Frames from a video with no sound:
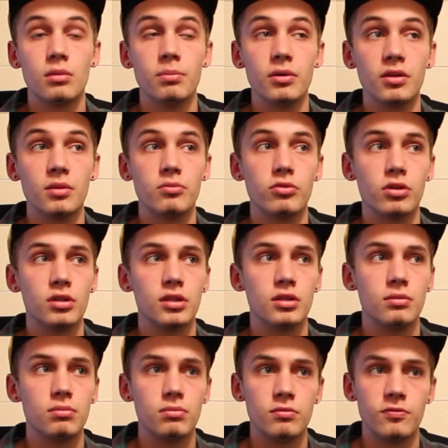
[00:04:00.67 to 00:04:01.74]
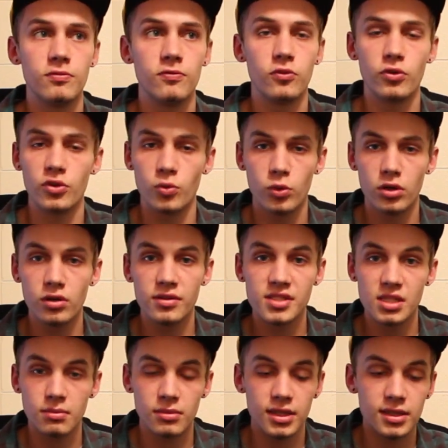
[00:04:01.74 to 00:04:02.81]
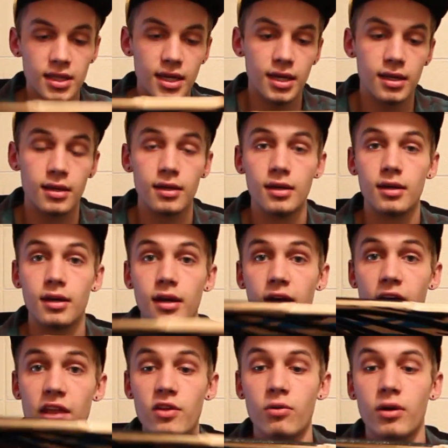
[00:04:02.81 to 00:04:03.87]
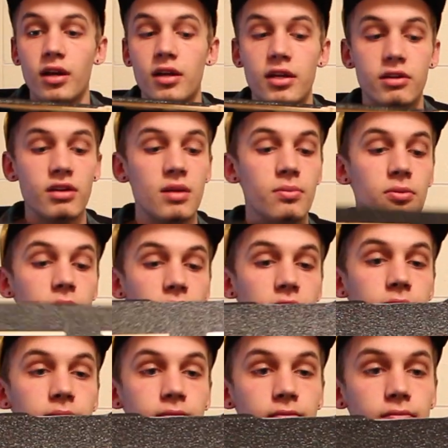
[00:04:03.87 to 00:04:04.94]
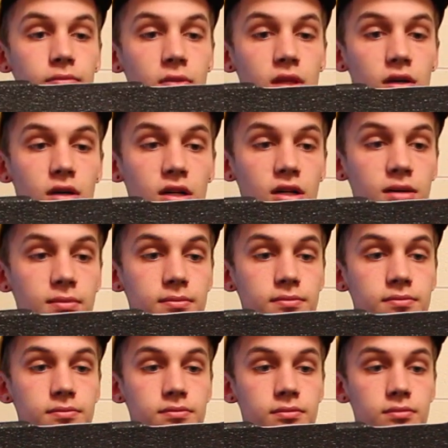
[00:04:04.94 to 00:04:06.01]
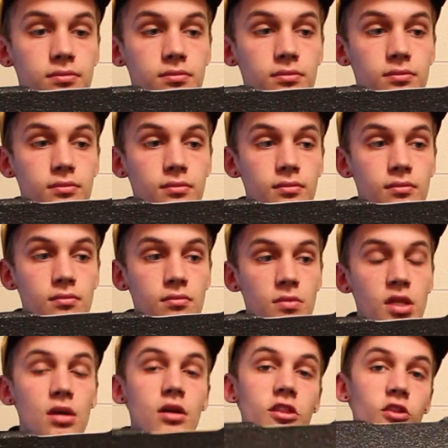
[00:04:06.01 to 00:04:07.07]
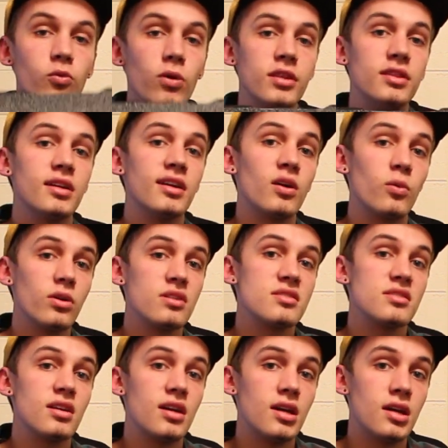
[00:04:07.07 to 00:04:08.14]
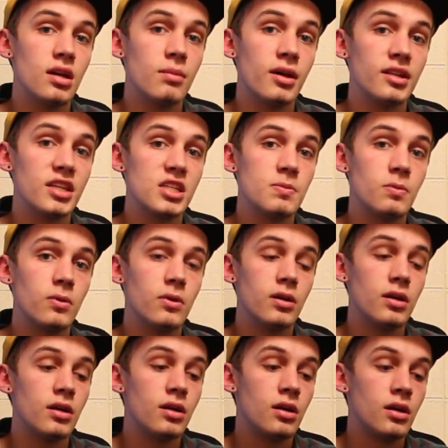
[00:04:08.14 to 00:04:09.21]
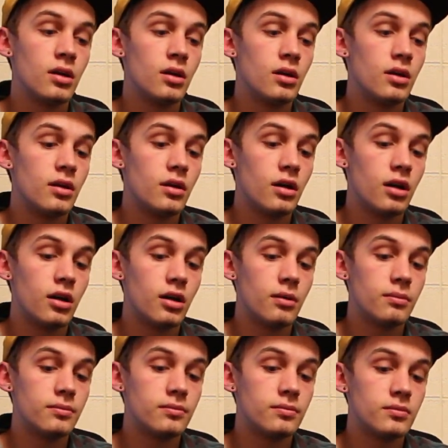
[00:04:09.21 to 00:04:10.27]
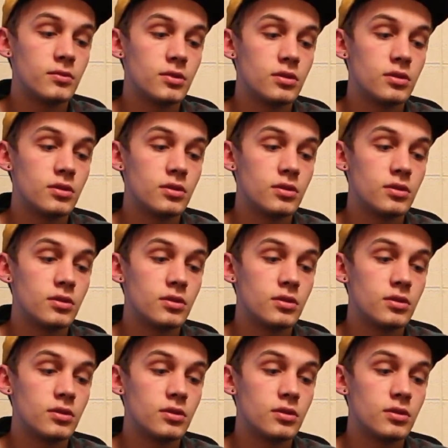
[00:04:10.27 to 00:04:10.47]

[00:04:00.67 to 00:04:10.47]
built in Brooklyn for the world, something like that. Either way, great board. Um, the one thing I will say about this board um,